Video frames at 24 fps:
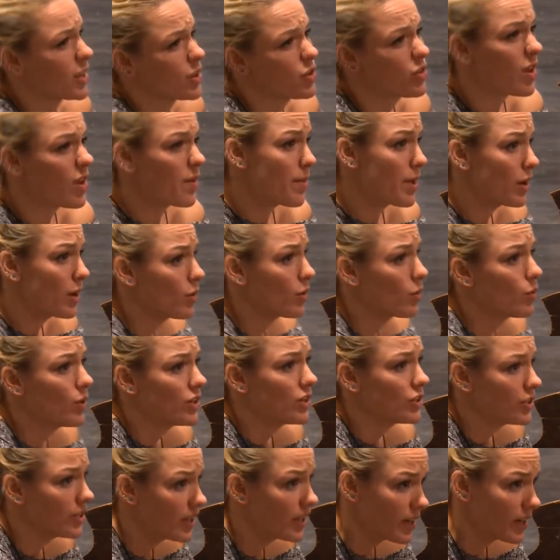they better
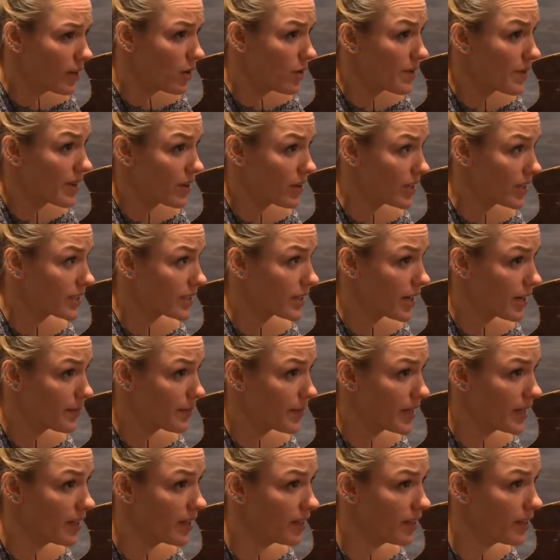wish that oh my God, that scared
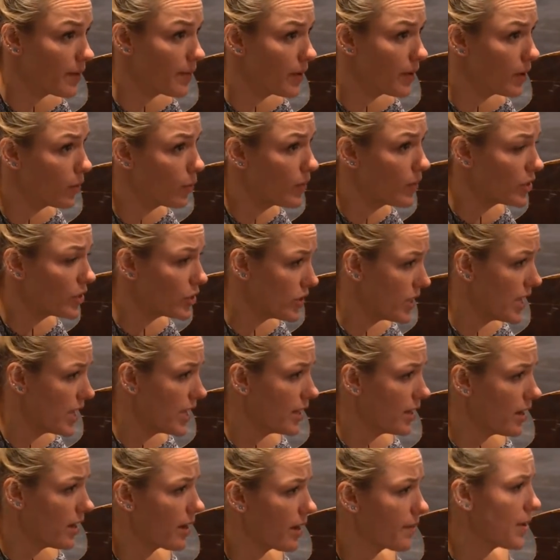me. They better wish
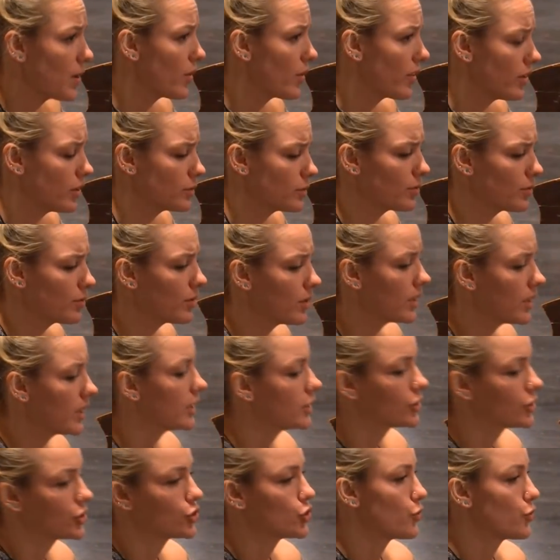that I'm out of the house, blah, blah, blah.
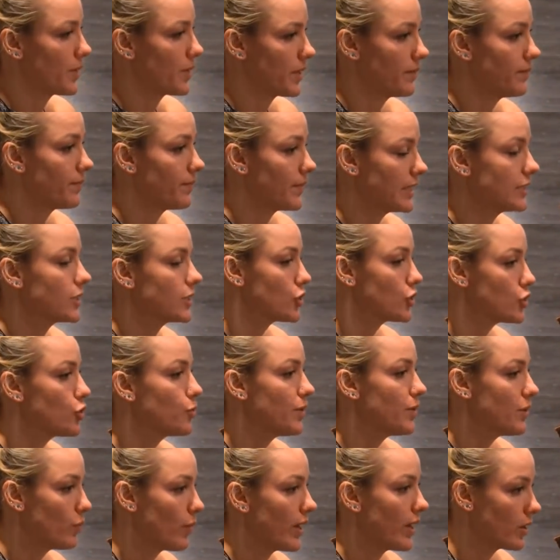It's stupid. It's a
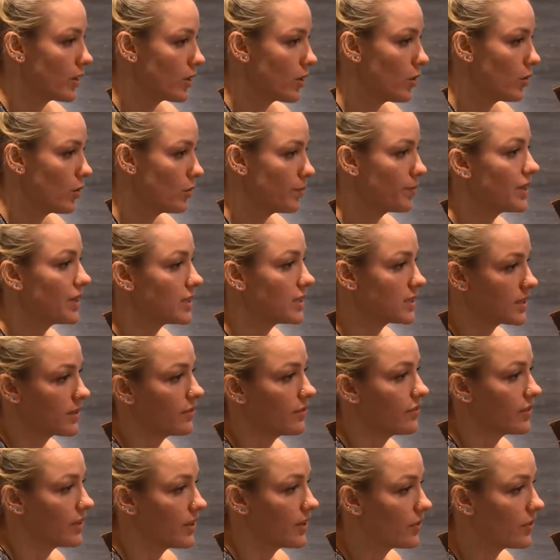stupid way to go. Because
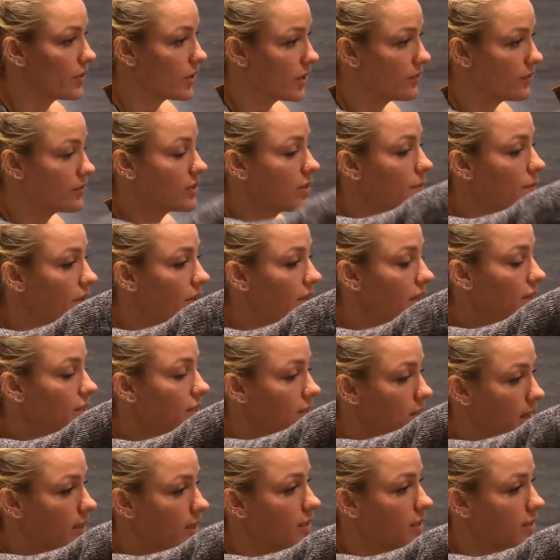if someone that is
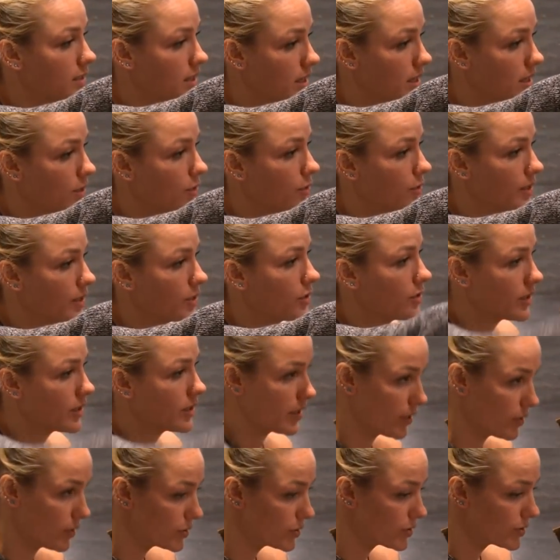liked as an HOH in the
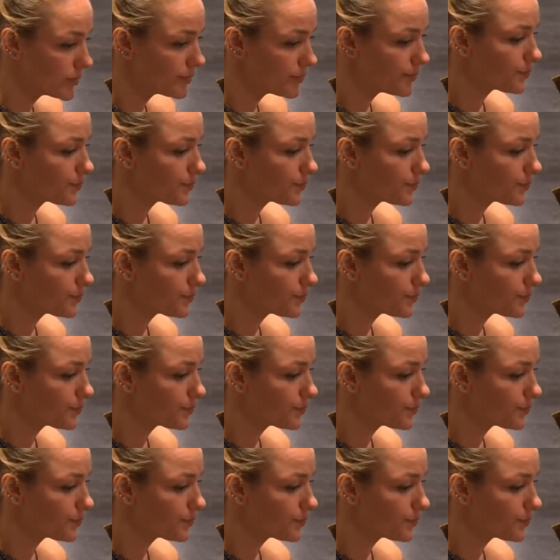house,